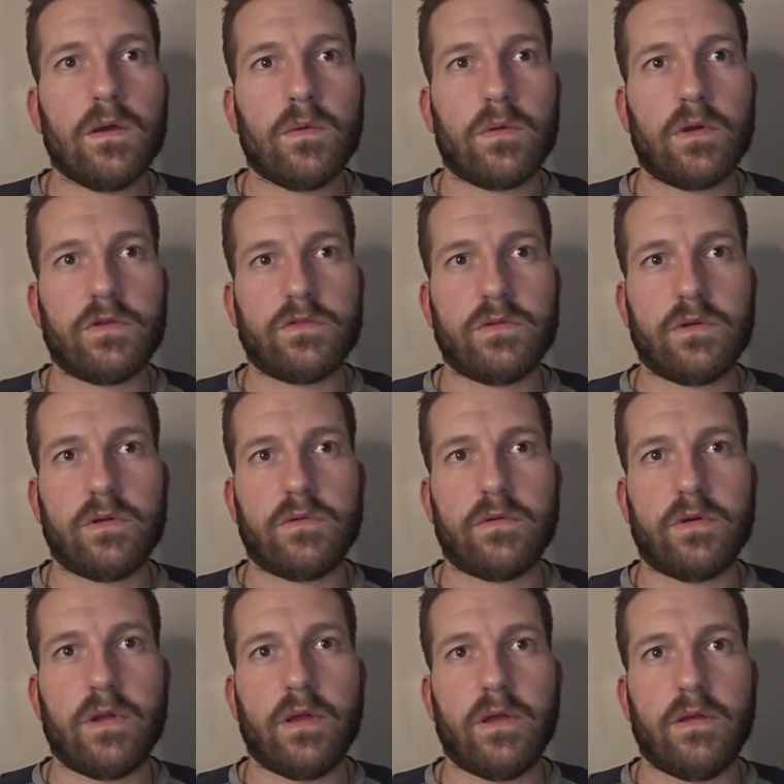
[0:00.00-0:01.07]
we're also gonna
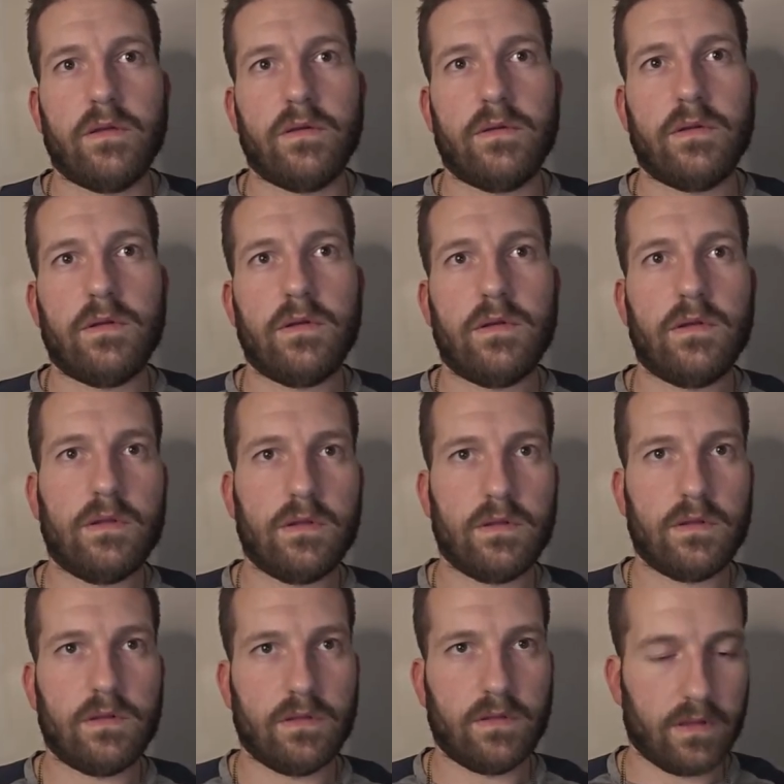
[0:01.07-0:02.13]
write,
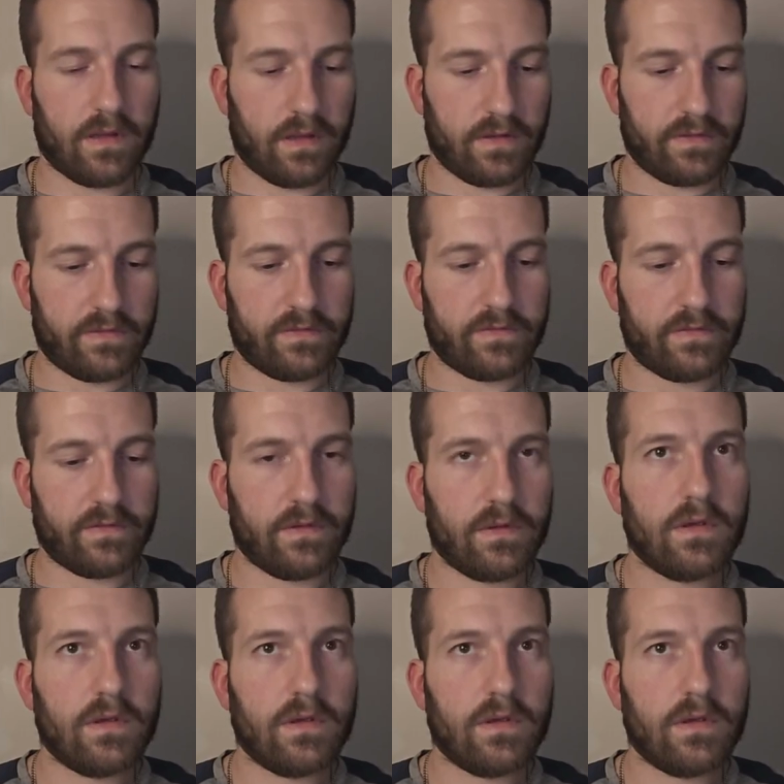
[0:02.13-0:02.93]
let's